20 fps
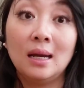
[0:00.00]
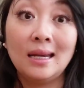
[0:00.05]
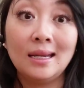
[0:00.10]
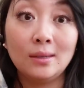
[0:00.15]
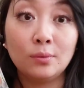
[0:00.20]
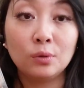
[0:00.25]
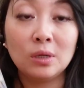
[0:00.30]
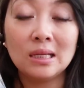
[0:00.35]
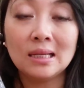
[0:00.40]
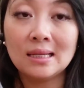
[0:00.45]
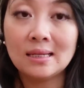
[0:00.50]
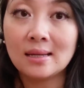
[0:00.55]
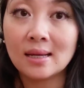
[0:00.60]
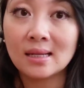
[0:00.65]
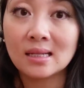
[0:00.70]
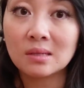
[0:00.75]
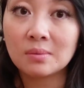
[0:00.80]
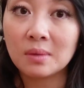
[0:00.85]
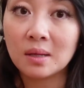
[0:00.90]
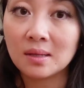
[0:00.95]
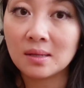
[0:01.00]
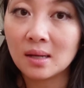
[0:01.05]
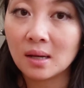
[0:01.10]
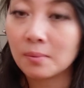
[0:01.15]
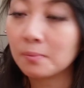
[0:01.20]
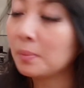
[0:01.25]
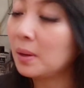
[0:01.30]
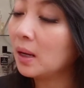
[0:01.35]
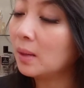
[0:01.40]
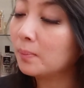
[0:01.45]
It really does smell
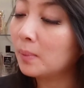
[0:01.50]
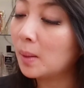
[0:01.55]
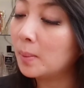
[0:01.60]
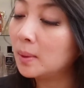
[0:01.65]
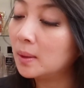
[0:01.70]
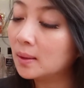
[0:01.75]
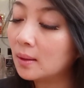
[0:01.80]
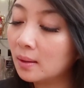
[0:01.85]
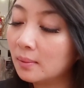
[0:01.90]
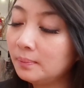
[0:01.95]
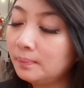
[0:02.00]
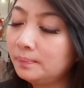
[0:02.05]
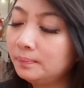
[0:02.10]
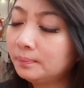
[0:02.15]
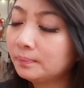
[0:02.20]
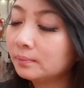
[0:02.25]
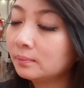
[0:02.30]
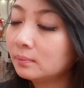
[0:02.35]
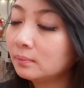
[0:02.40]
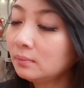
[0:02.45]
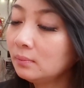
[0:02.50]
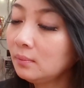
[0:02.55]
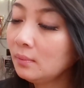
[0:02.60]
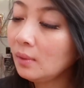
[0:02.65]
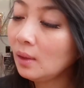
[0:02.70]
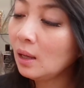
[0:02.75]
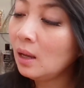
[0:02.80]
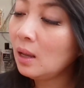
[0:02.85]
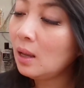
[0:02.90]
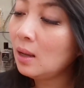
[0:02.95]
like pink bubblegum.
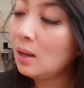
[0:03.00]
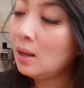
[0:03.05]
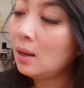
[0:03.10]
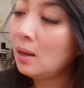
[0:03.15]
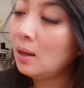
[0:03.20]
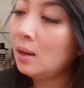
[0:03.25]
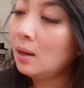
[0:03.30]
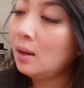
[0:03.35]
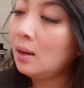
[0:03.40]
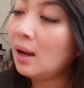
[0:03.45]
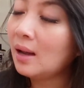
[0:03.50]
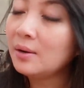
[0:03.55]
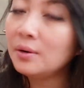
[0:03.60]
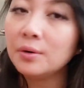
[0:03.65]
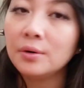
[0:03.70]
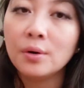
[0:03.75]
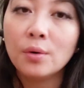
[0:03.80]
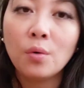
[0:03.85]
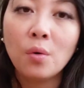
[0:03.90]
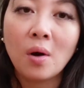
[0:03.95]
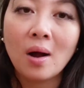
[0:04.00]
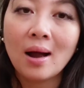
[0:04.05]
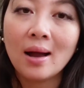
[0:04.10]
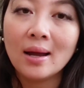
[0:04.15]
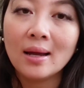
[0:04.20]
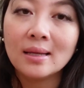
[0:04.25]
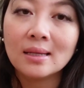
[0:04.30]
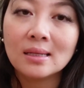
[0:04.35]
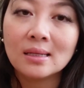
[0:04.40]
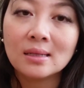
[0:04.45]
I don't know
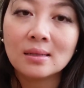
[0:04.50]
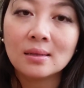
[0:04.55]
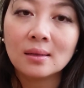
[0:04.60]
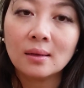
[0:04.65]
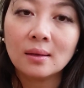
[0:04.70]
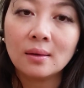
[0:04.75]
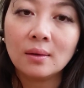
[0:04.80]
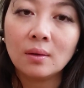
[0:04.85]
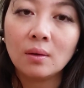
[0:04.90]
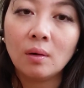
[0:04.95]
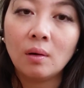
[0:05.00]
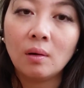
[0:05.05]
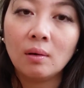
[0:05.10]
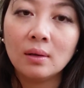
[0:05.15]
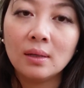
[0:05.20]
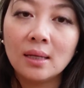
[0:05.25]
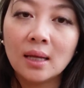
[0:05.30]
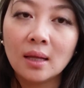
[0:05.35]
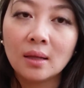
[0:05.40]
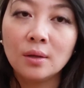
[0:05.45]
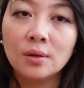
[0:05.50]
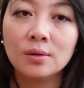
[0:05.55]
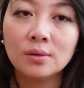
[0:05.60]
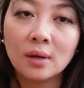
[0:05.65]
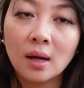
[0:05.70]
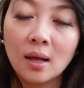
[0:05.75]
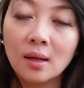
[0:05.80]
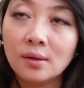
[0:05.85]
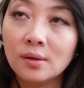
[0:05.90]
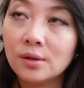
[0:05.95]
why it's yellow
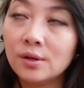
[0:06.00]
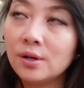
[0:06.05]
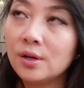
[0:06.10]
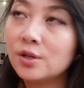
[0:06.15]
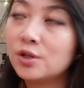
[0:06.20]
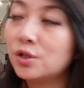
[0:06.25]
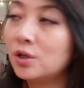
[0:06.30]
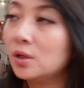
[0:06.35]
color. It